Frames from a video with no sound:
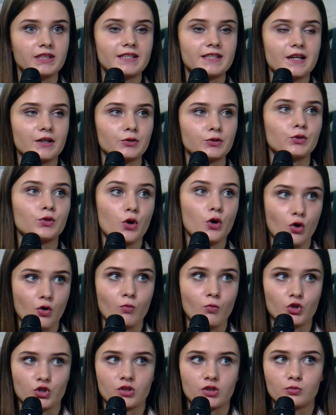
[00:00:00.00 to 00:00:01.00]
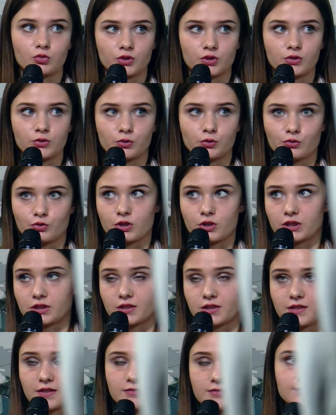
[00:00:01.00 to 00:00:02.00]
When will the next course start,
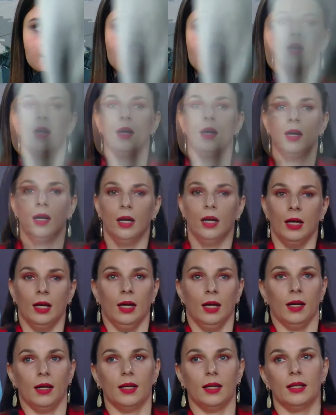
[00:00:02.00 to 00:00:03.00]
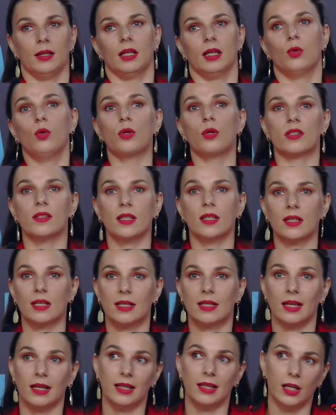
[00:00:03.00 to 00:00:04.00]
and how can one apply to it?
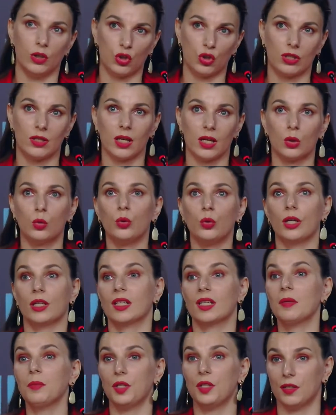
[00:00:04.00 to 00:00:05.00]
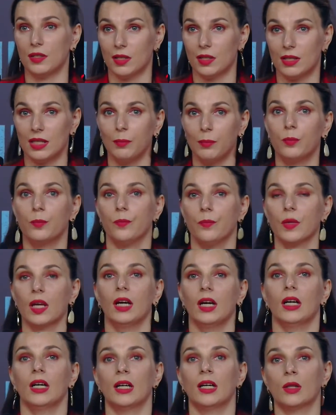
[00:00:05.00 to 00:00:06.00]
So the course
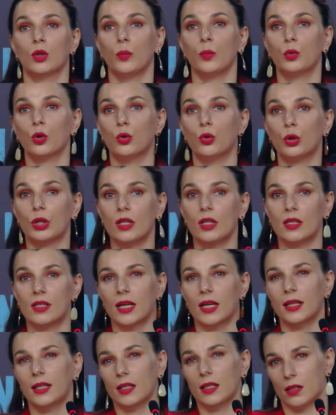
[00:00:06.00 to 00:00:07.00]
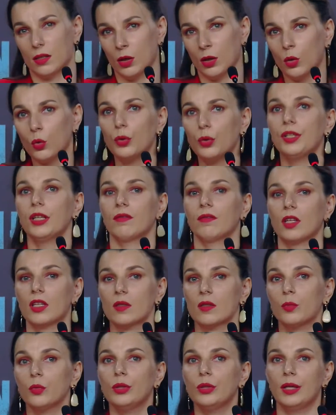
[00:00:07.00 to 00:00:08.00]
lasts 3 months.
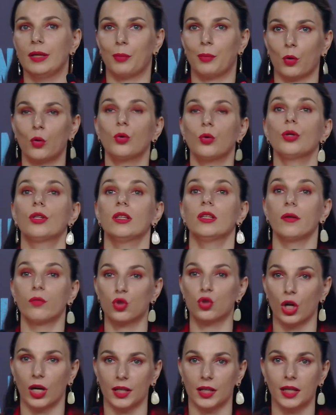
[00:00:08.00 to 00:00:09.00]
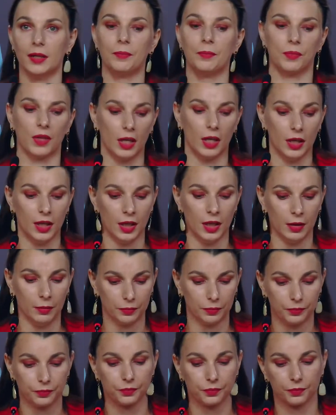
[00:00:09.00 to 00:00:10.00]
It means that by the end of December
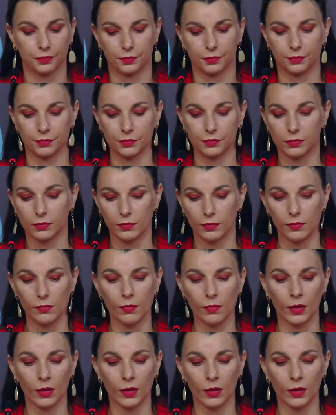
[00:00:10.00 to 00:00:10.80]
we will have a training.